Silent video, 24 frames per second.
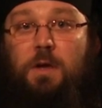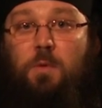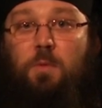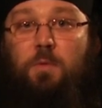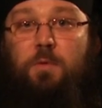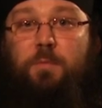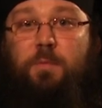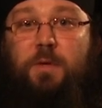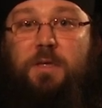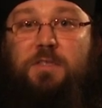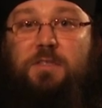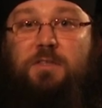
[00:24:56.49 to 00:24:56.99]

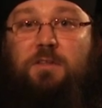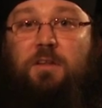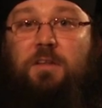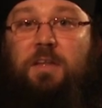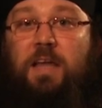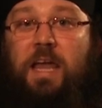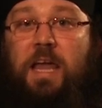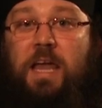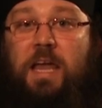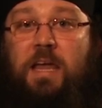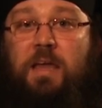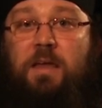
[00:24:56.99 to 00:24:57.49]
We must
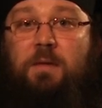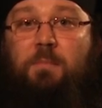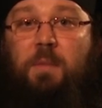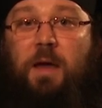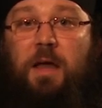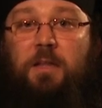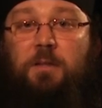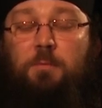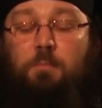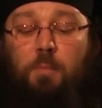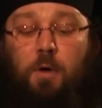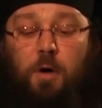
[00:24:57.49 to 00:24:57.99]
not aim
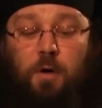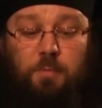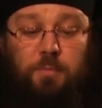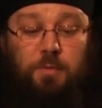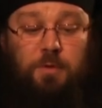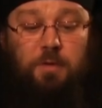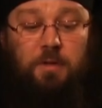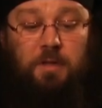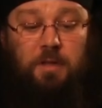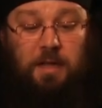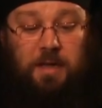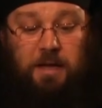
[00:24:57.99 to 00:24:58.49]
at
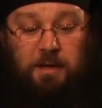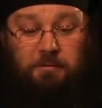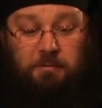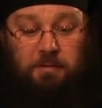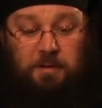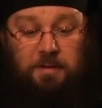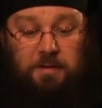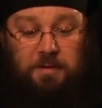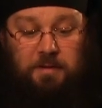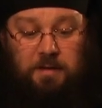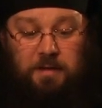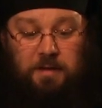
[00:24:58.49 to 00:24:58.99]

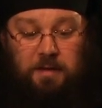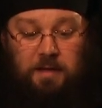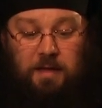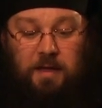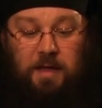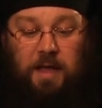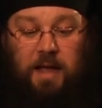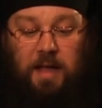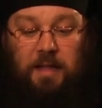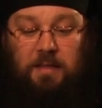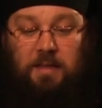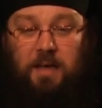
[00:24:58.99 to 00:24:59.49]
popularity,
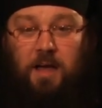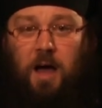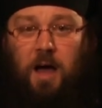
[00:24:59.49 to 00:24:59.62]
at